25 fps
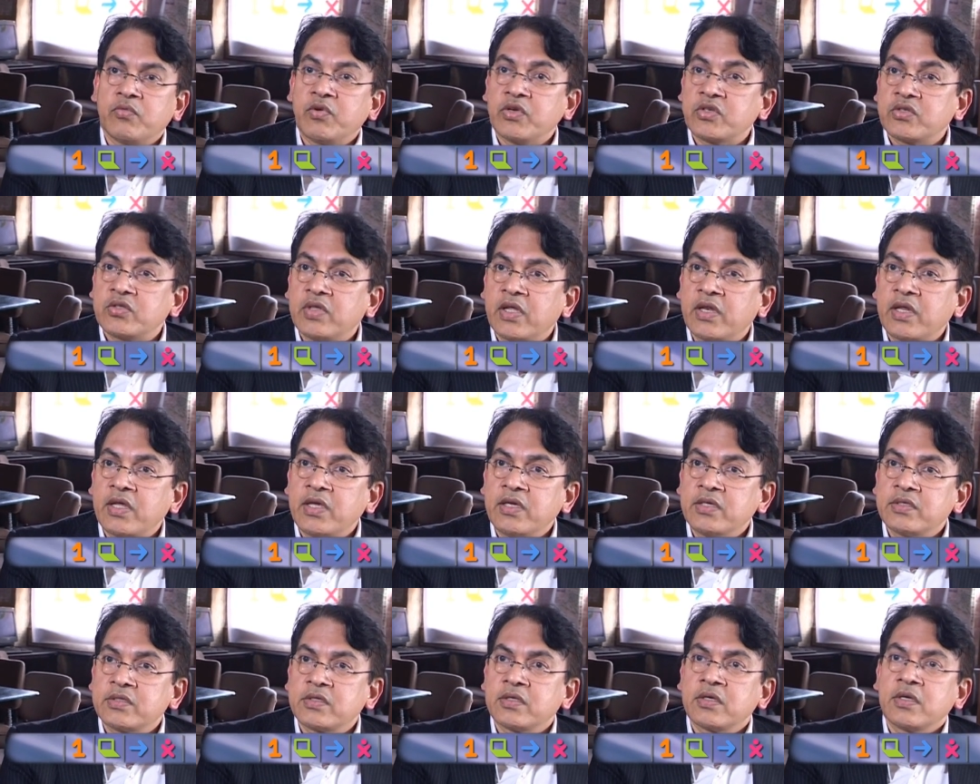
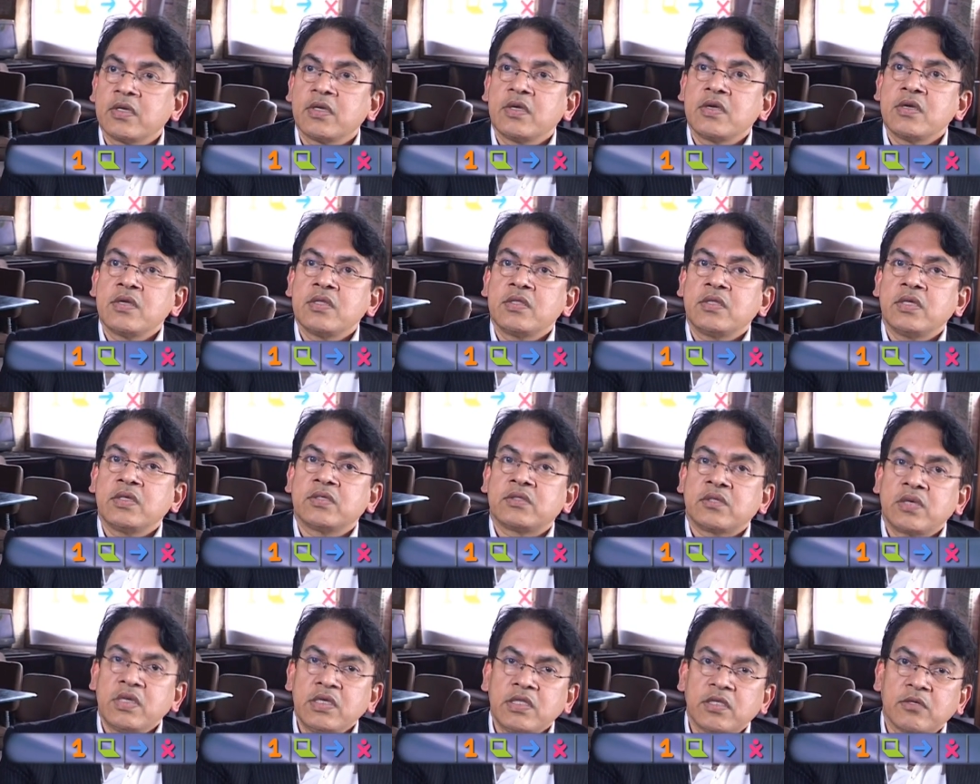visionaries, they
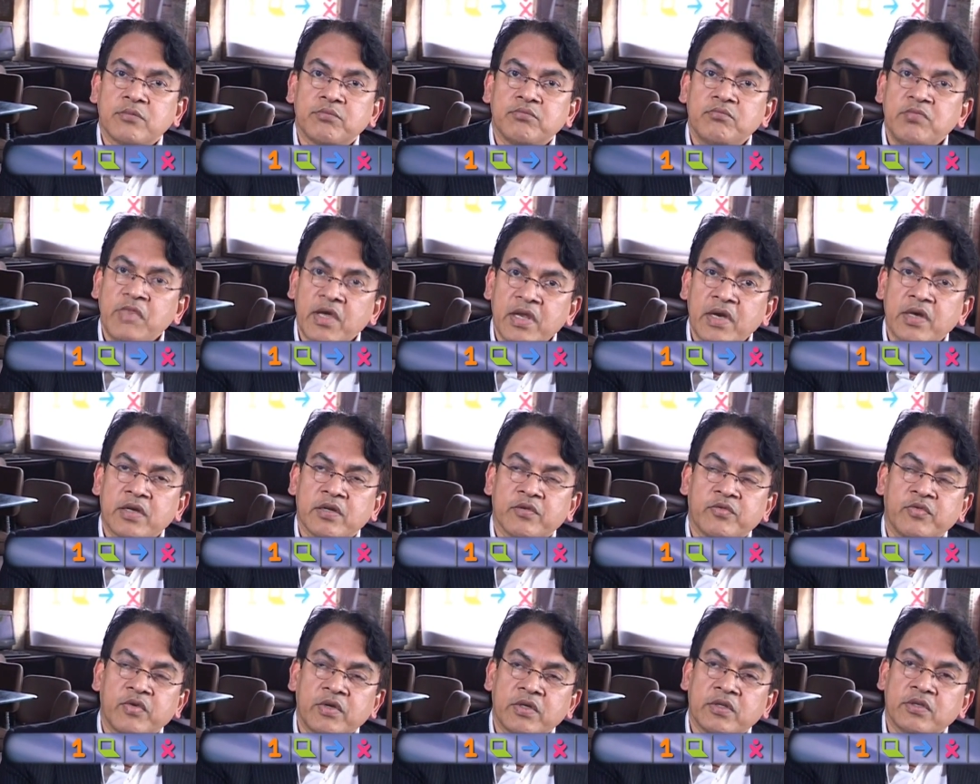see the
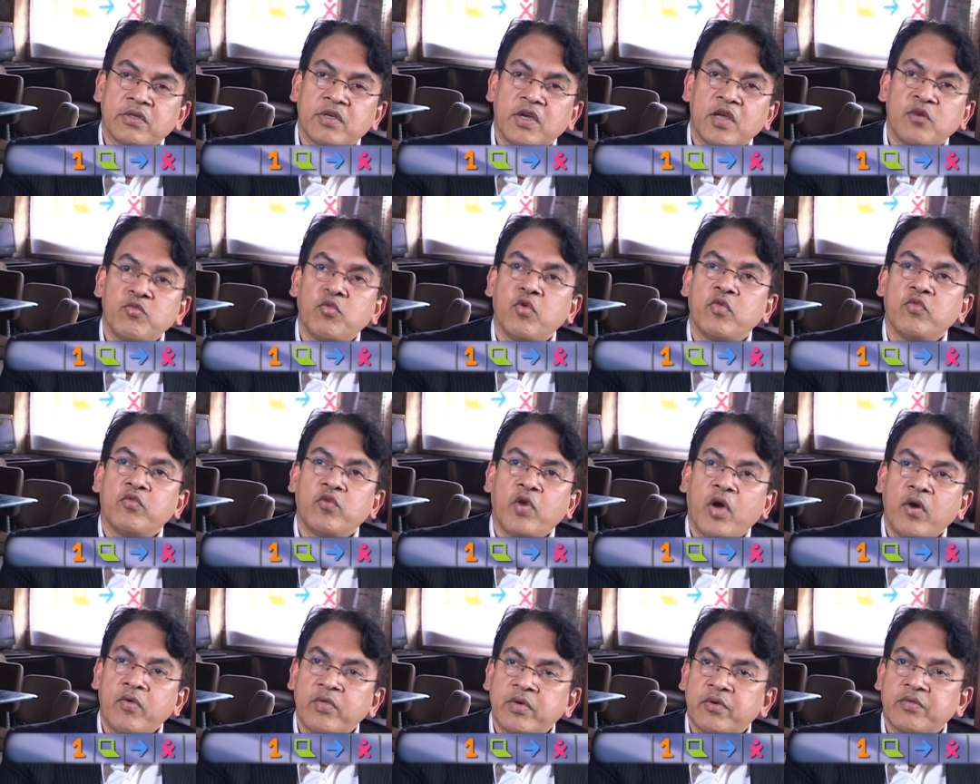merit of it and move
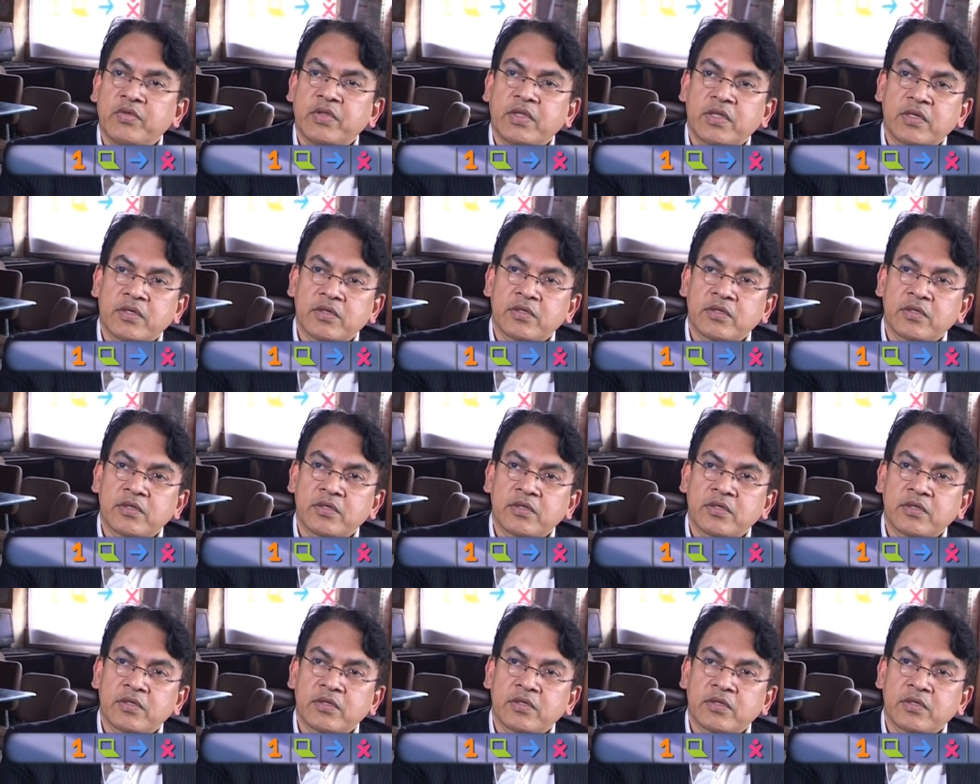forward with